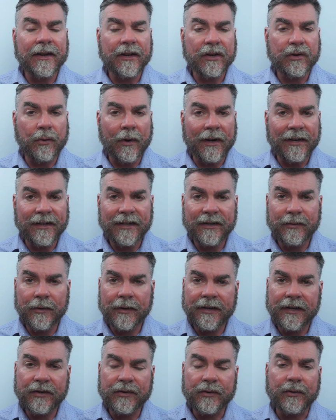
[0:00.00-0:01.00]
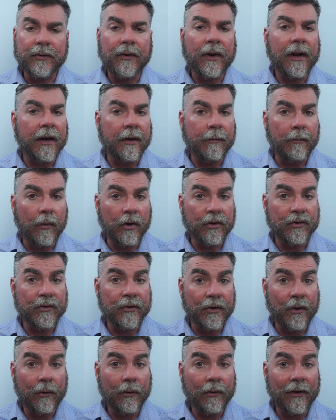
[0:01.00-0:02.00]
2022 in
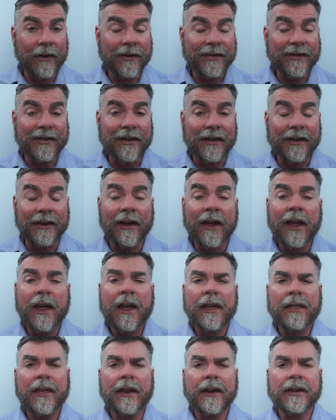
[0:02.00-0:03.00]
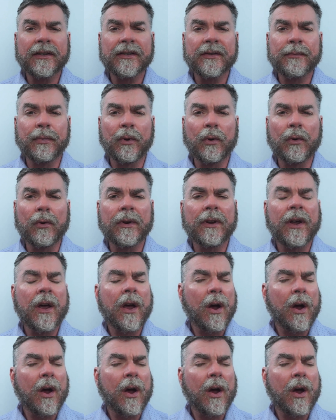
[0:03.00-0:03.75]
Montreal this year that explored,